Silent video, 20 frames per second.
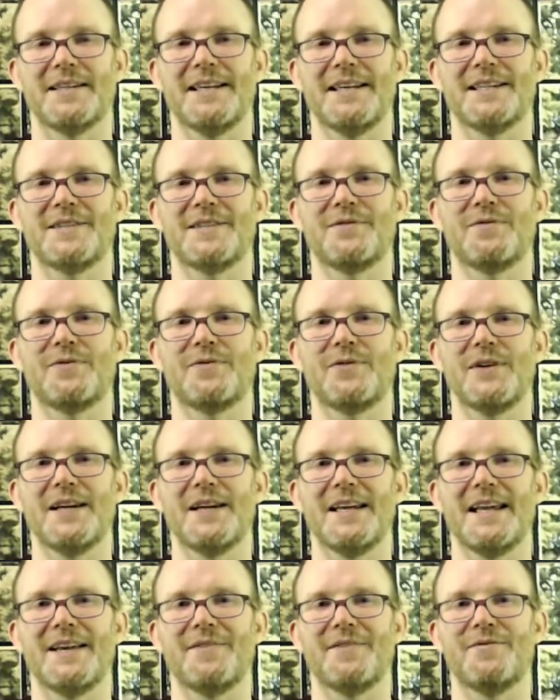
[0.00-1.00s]
It is
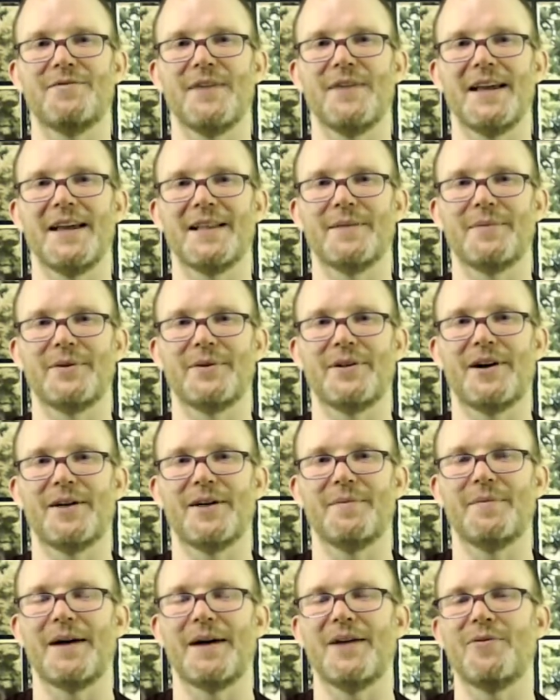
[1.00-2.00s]
free and available
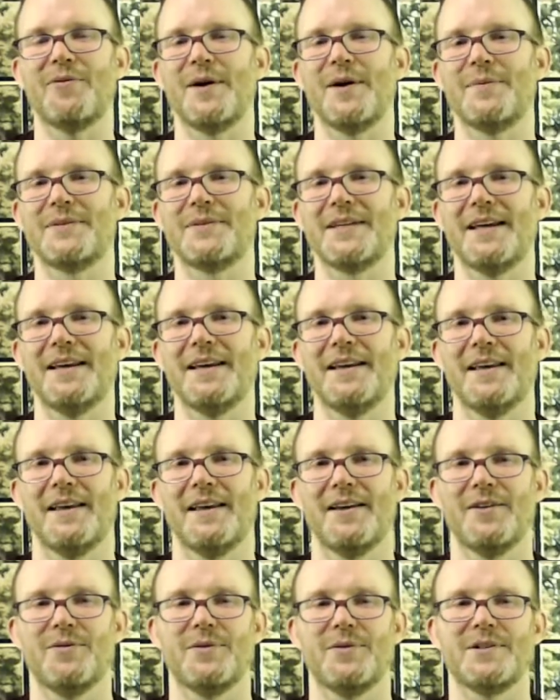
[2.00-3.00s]
on my website,
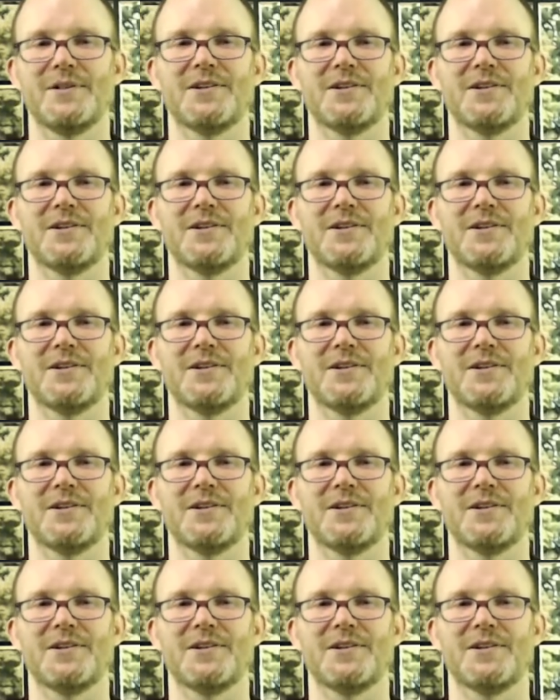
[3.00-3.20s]
which is